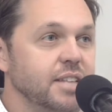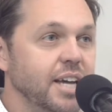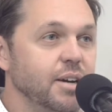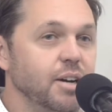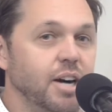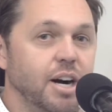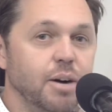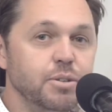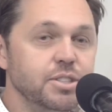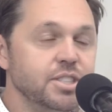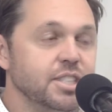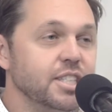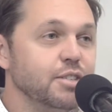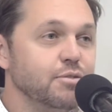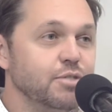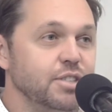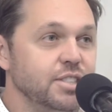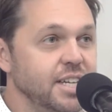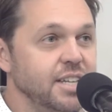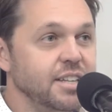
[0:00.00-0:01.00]
I was going to
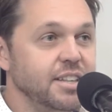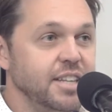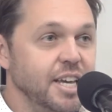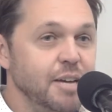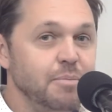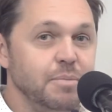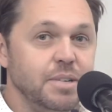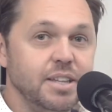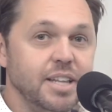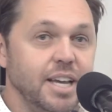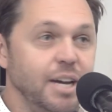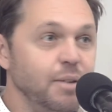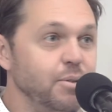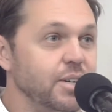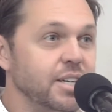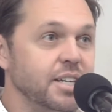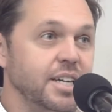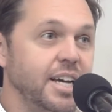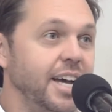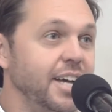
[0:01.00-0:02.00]
resent them and they were
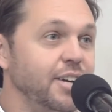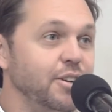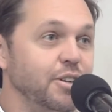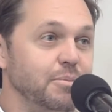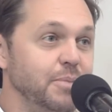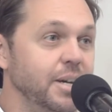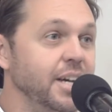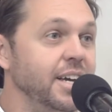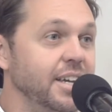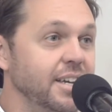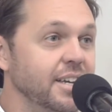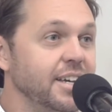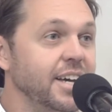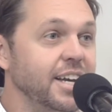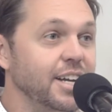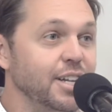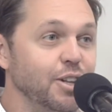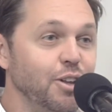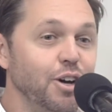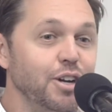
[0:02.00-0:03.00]
going to hate on me. And
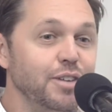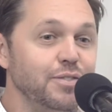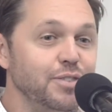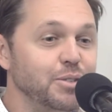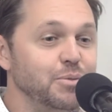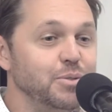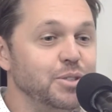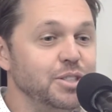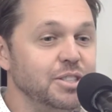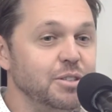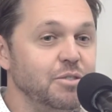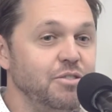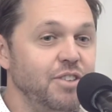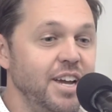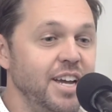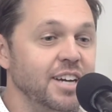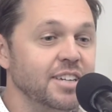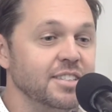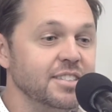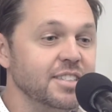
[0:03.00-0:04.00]
a lot of it was
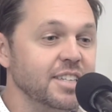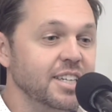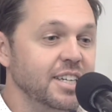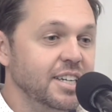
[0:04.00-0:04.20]
around